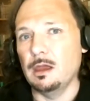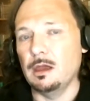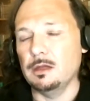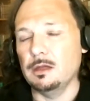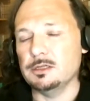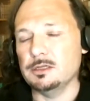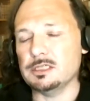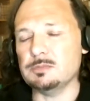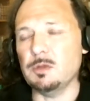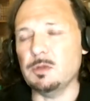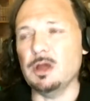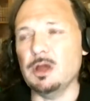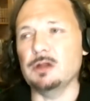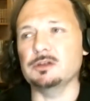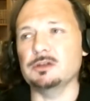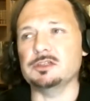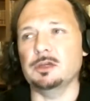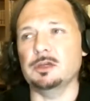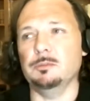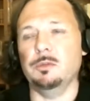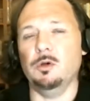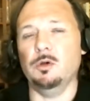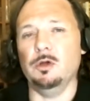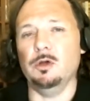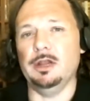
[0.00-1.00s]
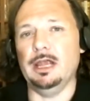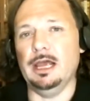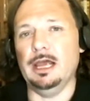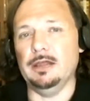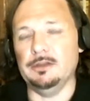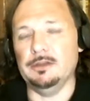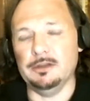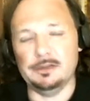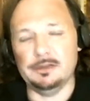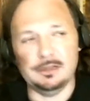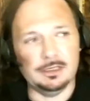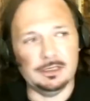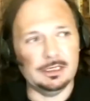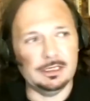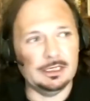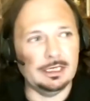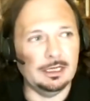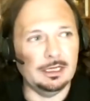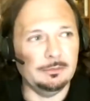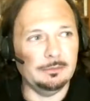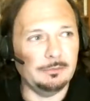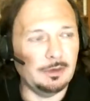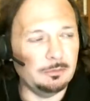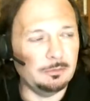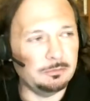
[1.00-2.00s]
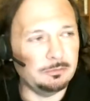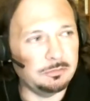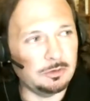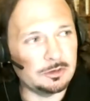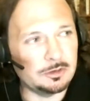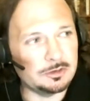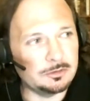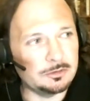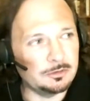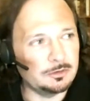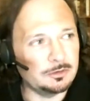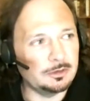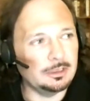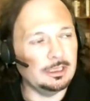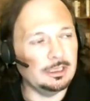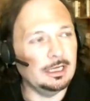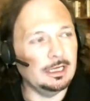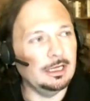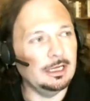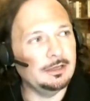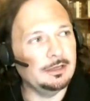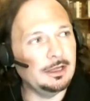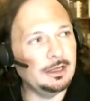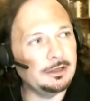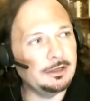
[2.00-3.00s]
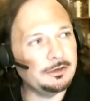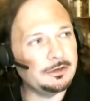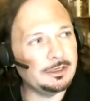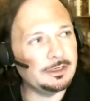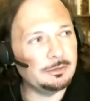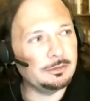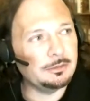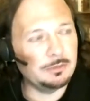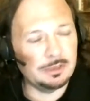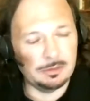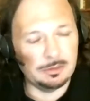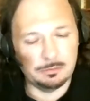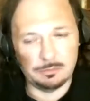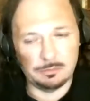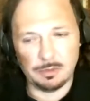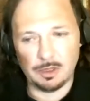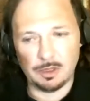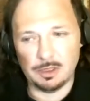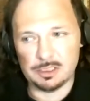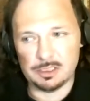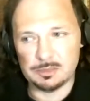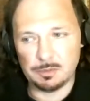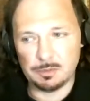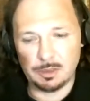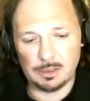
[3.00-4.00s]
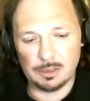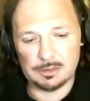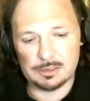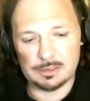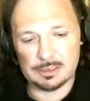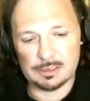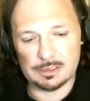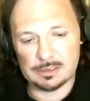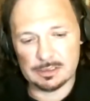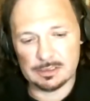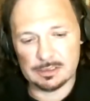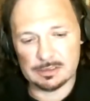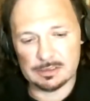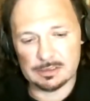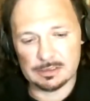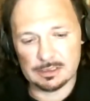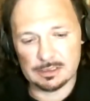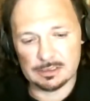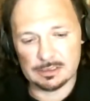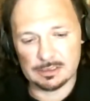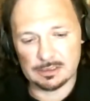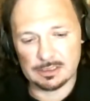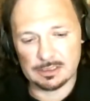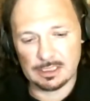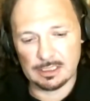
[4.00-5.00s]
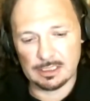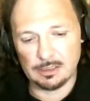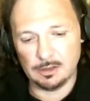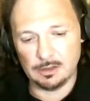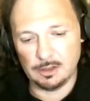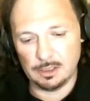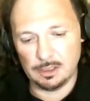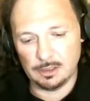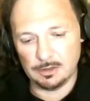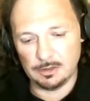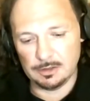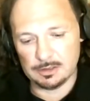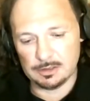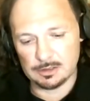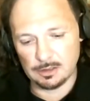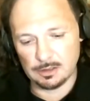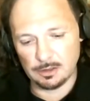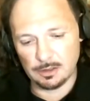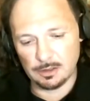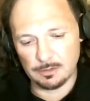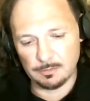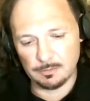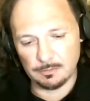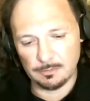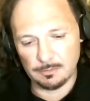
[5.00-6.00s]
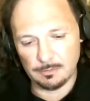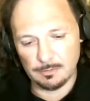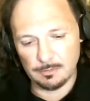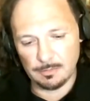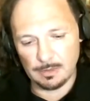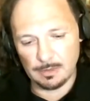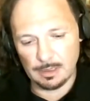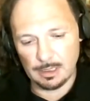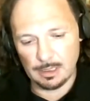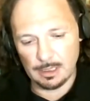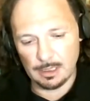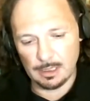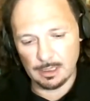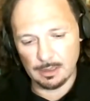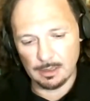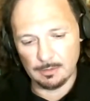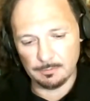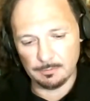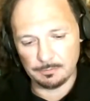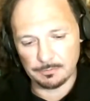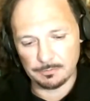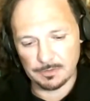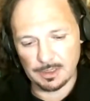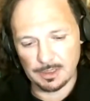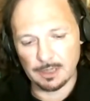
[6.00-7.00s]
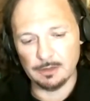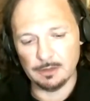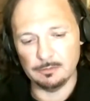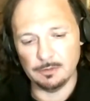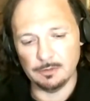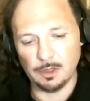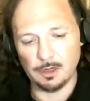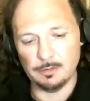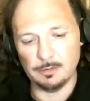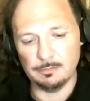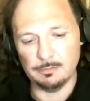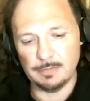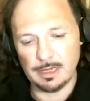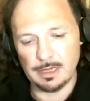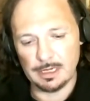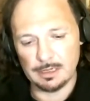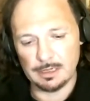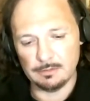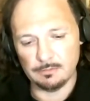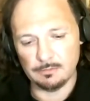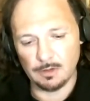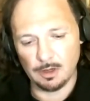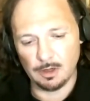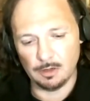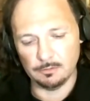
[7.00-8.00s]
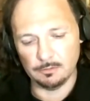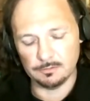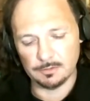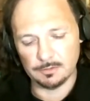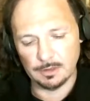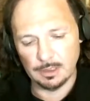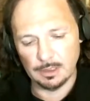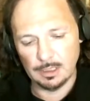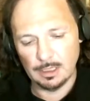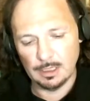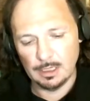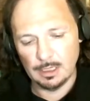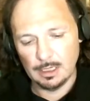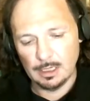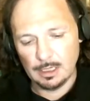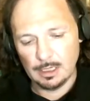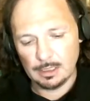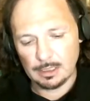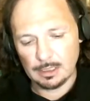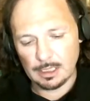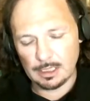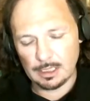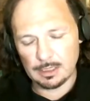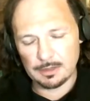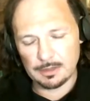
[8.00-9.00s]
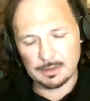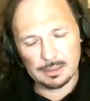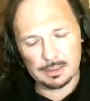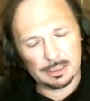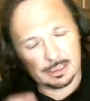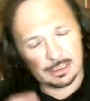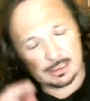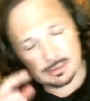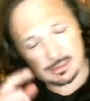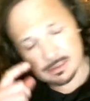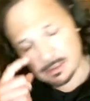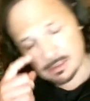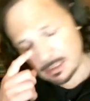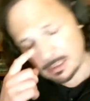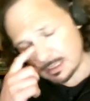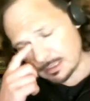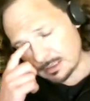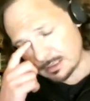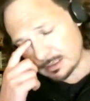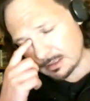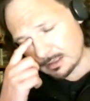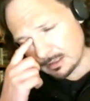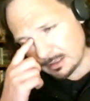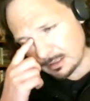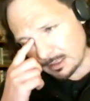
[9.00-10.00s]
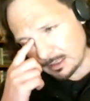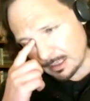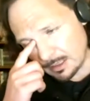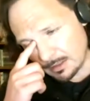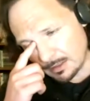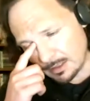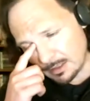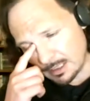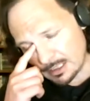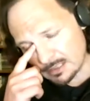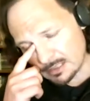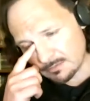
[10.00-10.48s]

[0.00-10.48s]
Just might also point out that the other thing with Polish politics is, as I said earlier on, there's a lot of a lot of men involved. The other thing is that, you know, these